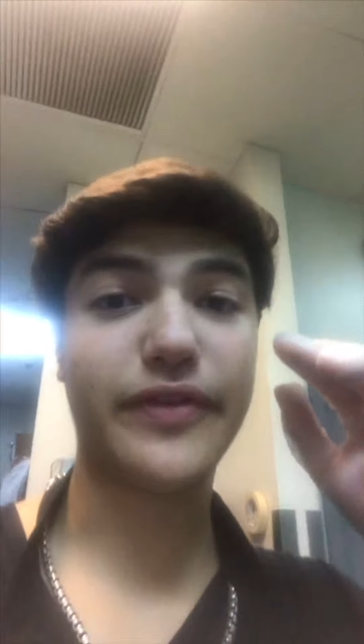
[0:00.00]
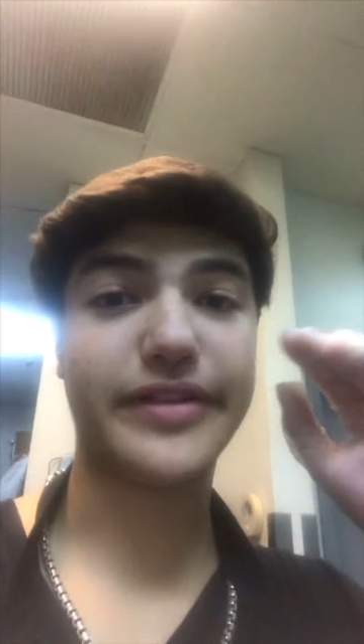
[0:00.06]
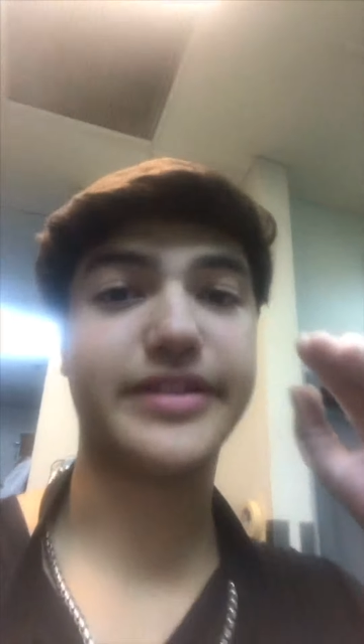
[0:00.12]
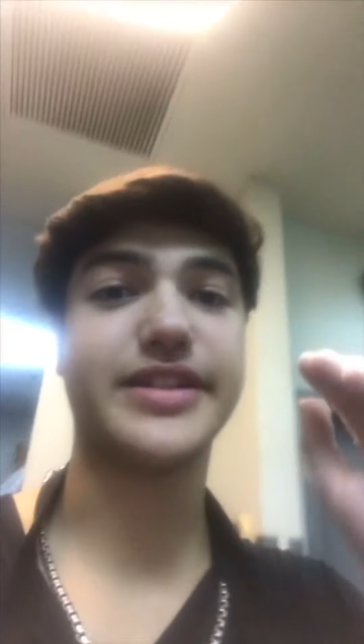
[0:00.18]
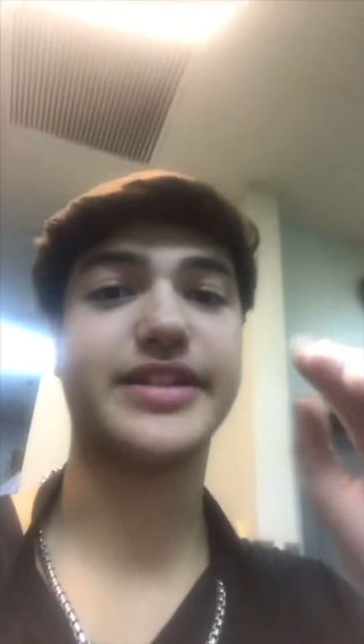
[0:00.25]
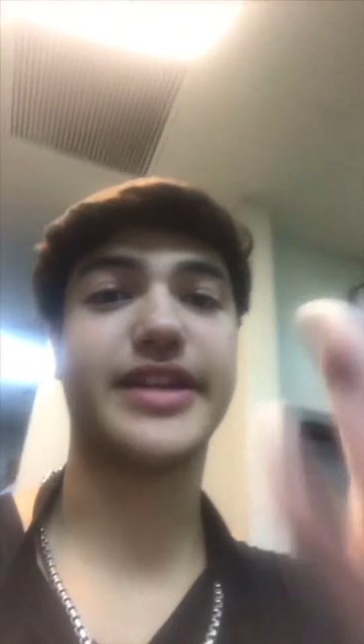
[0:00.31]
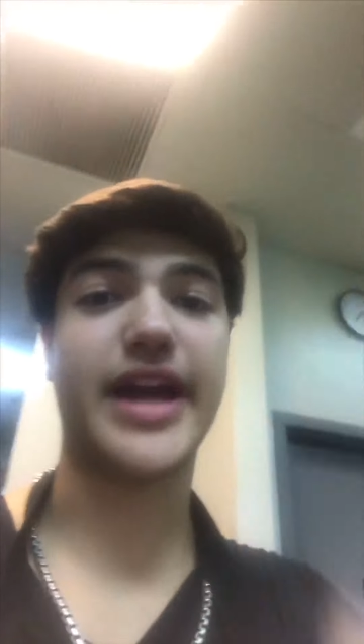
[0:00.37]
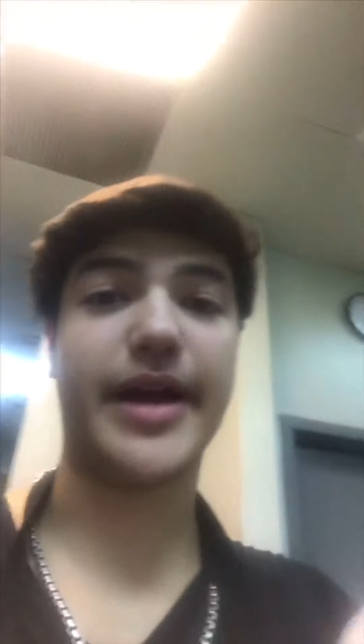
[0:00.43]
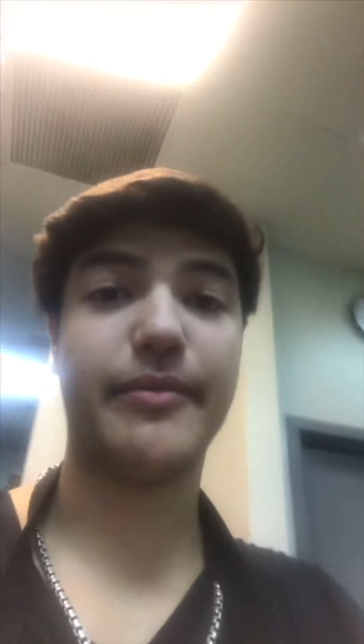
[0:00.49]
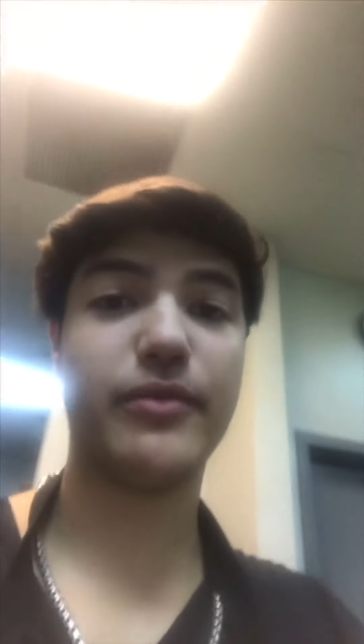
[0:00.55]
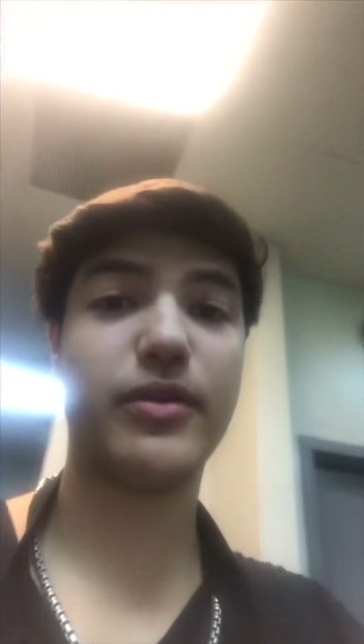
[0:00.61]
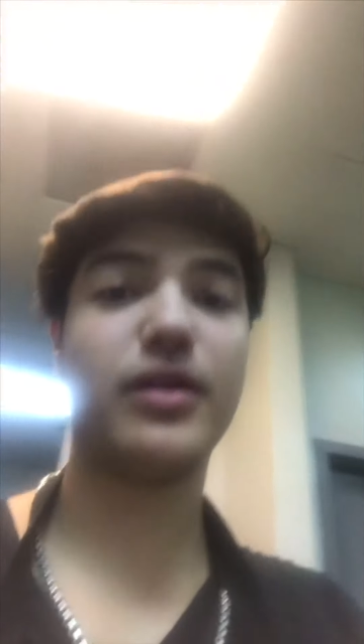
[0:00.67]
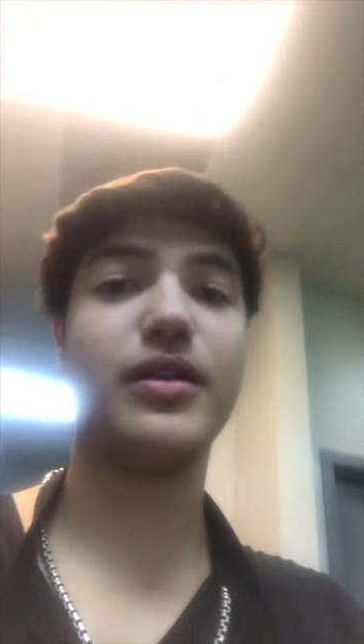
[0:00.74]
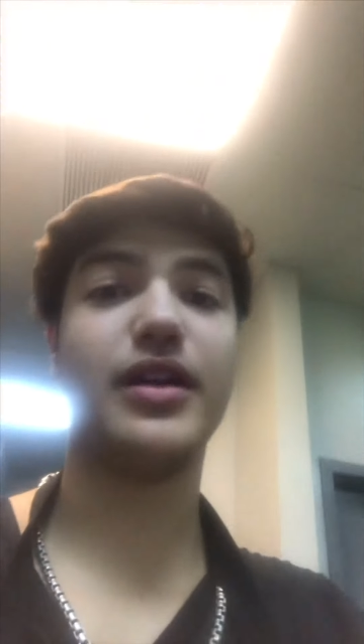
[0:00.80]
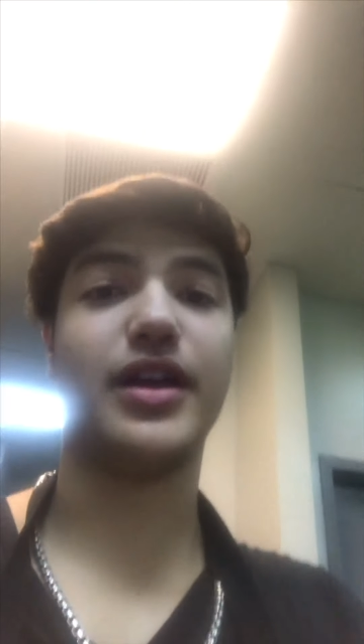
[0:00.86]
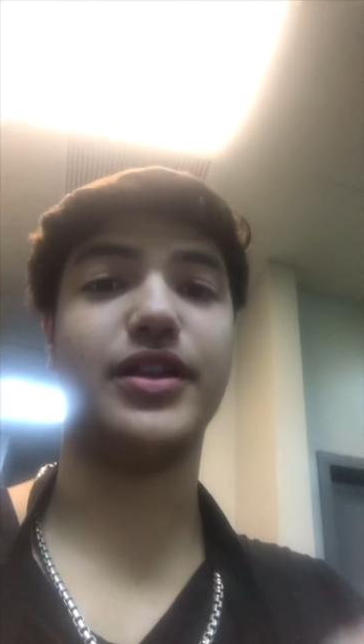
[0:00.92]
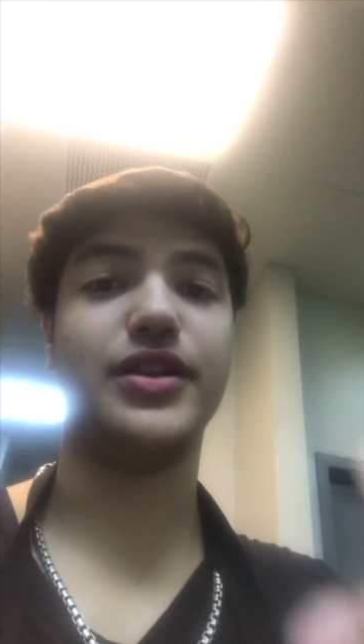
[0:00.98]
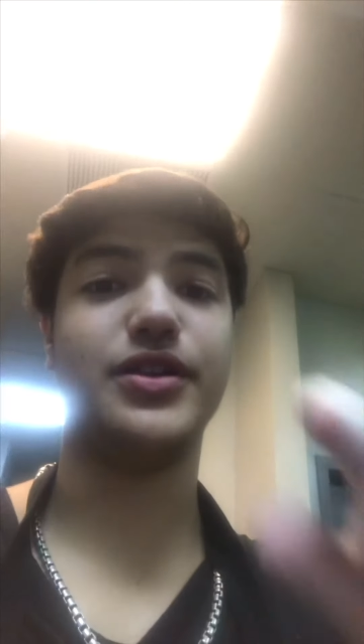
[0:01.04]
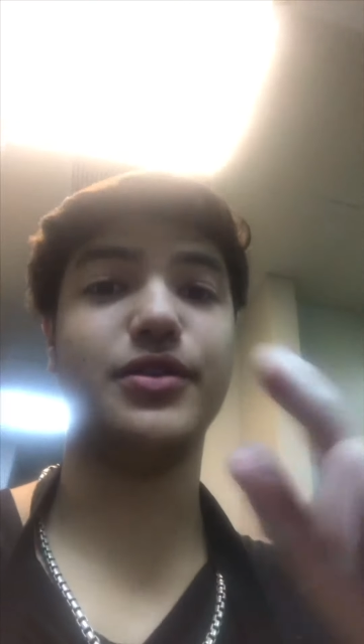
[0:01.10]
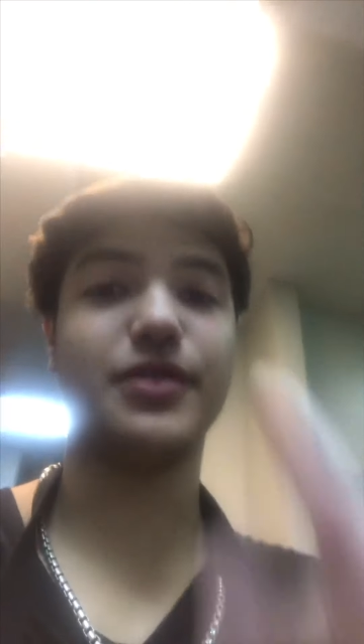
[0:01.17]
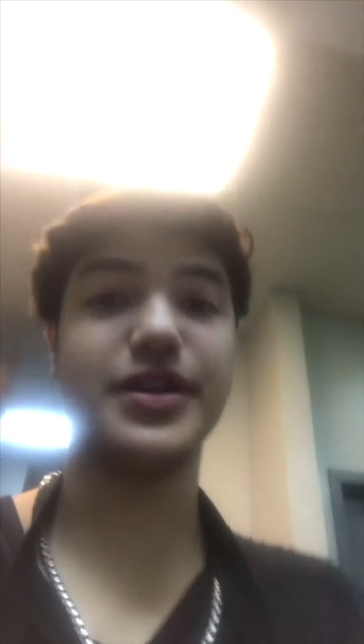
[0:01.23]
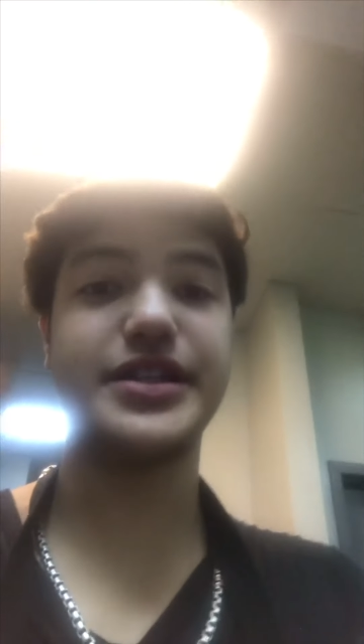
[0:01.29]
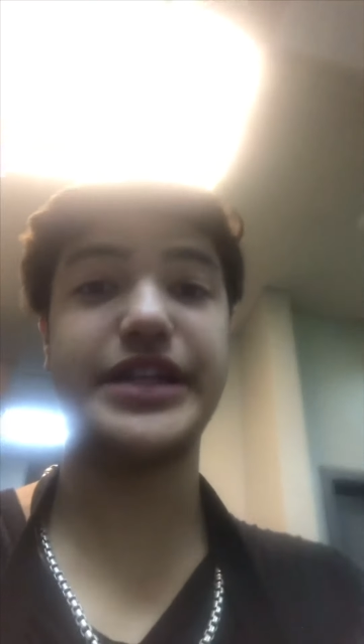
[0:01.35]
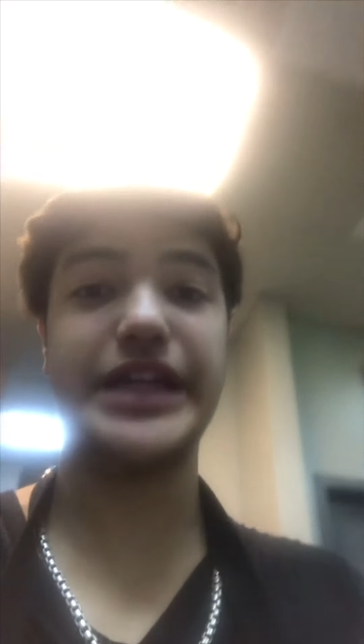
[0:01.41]
on this camera and
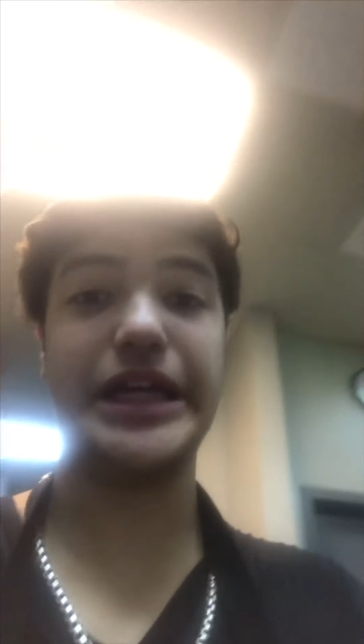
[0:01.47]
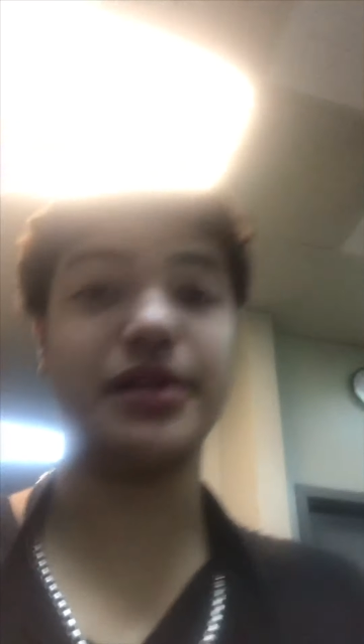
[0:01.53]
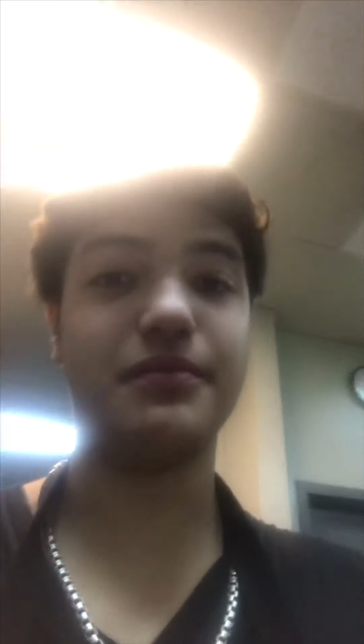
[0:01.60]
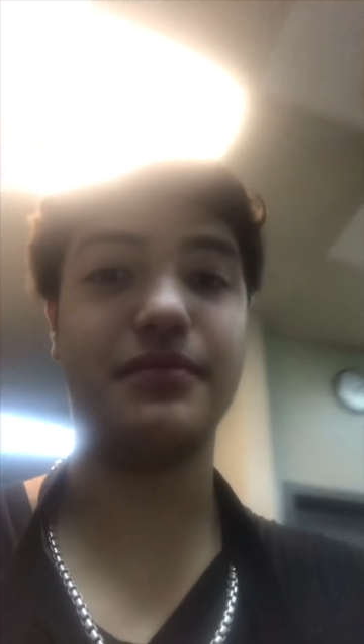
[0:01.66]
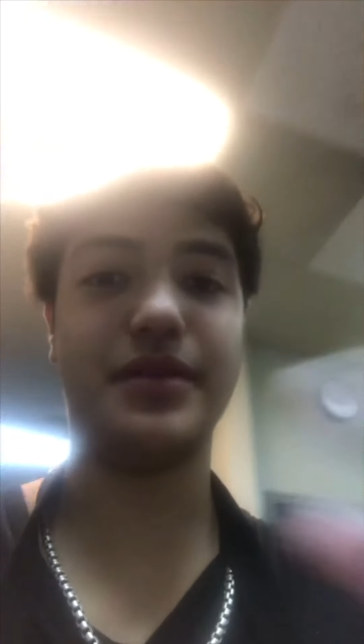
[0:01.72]
you are seeing